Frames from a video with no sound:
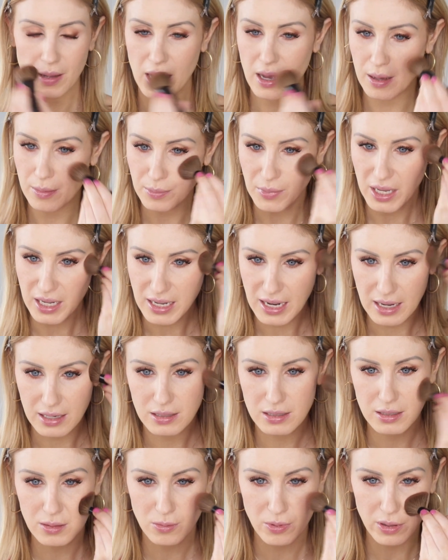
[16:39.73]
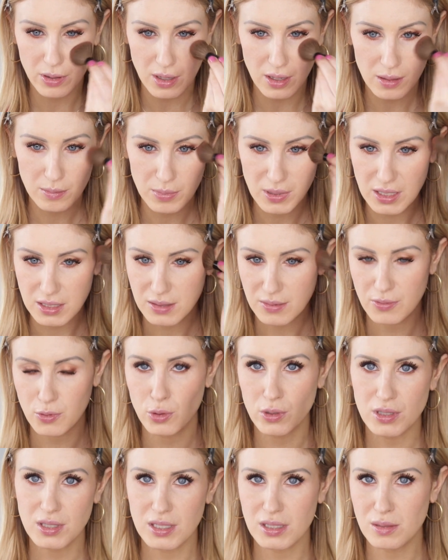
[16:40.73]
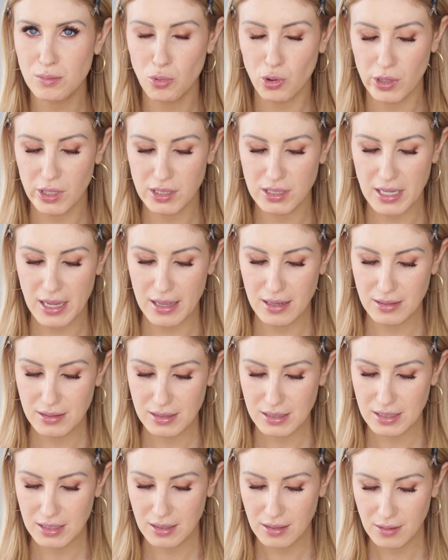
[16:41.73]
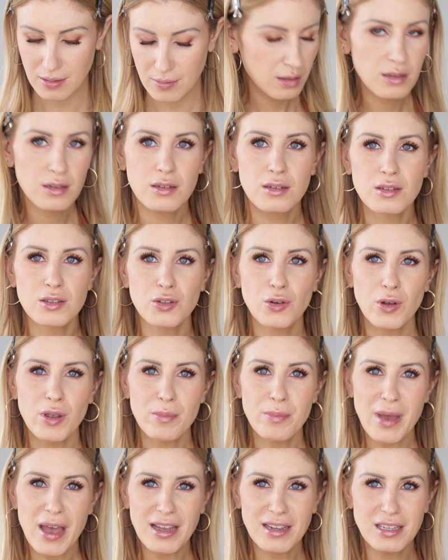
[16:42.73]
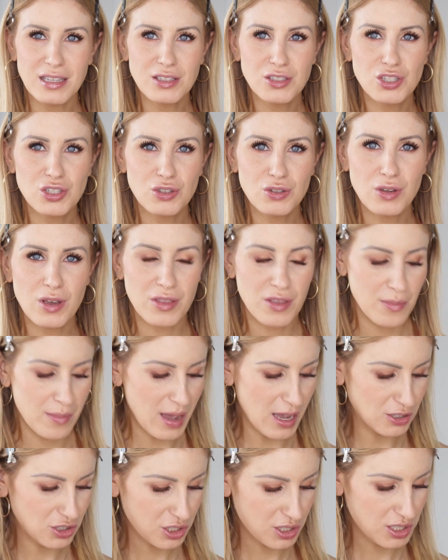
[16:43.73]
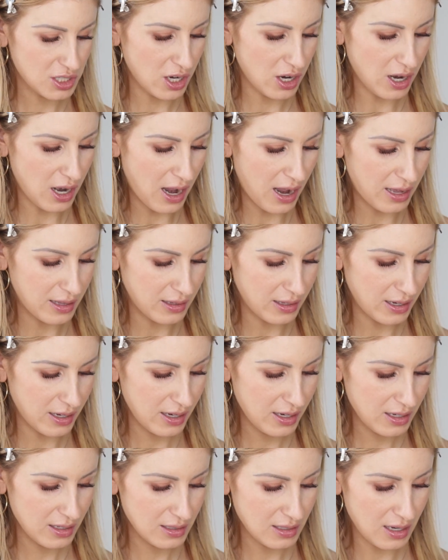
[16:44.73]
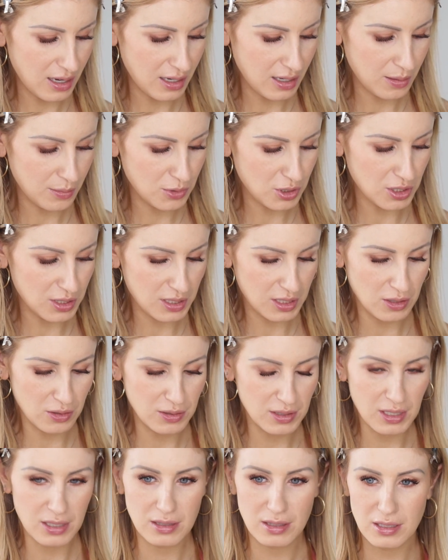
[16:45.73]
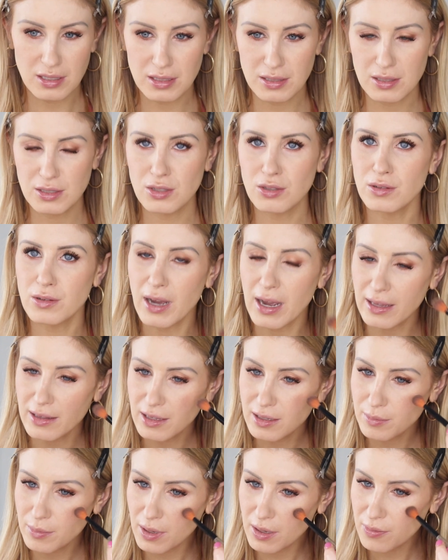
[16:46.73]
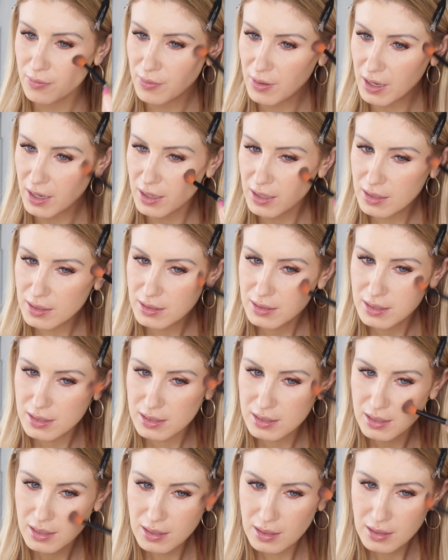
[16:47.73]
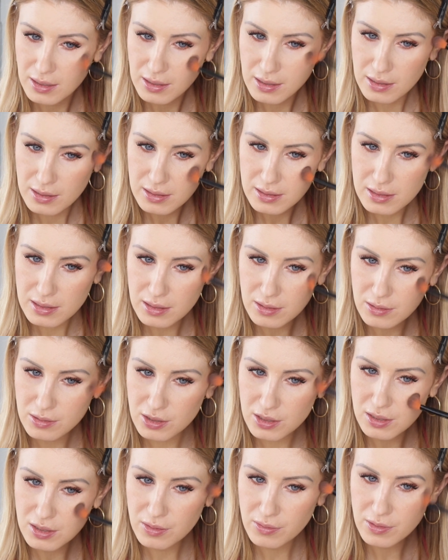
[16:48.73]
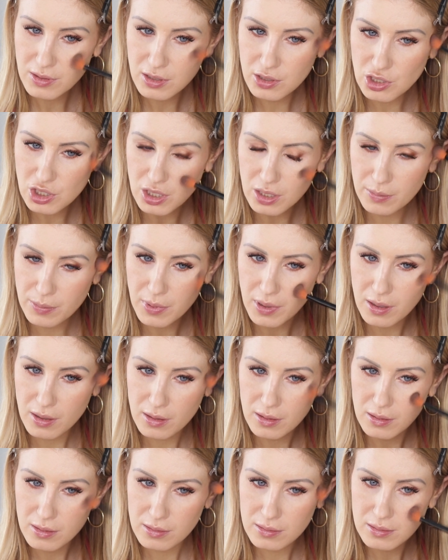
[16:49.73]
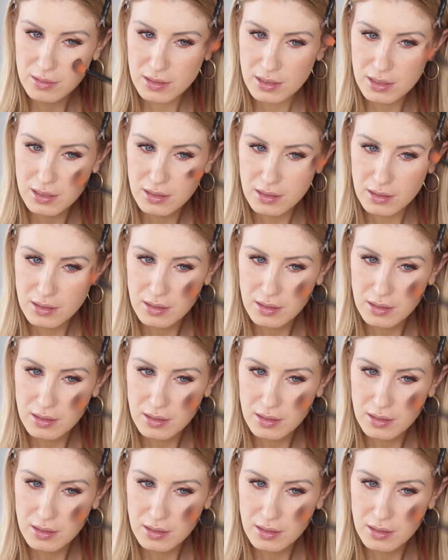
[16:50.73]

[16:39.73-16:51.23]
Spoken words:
light-handed with it because of course it's more intense. Going back into the Magic Star highlight, I am just using this to highlight my face. So just over the cheekbones.